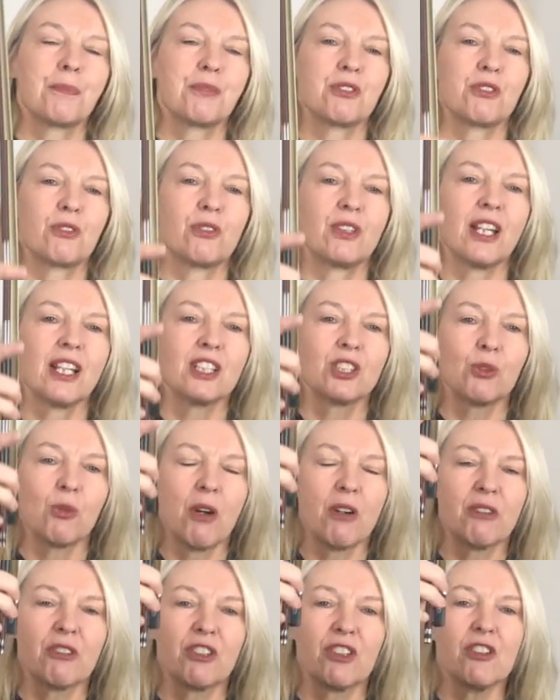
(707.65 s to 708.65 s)
So that's
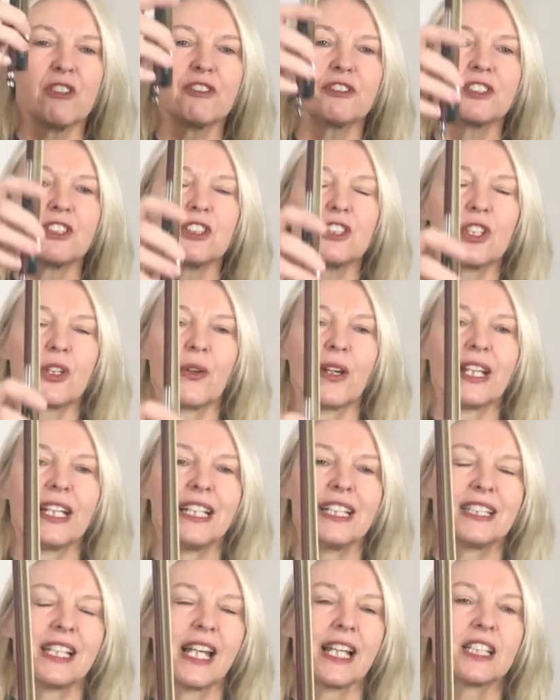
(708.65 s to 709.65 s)
why we're often doing
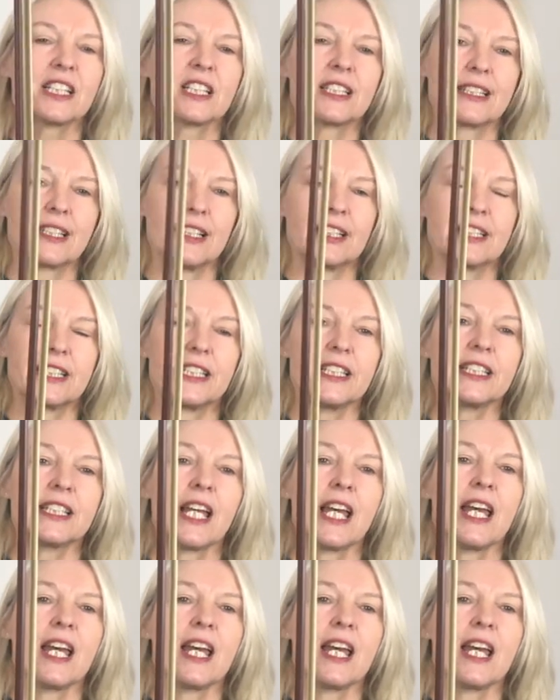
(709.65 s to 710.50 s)
these exercises.